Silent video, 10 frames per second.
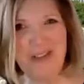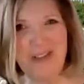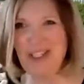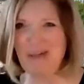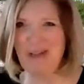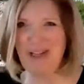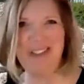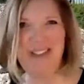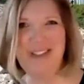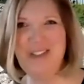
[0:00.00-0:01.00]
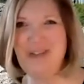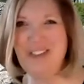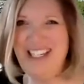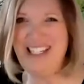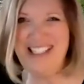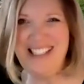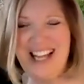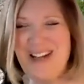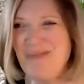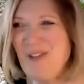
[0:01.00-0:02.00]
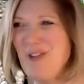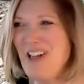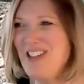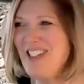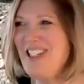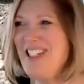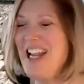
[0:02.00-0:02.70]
it's going to be a research-related question.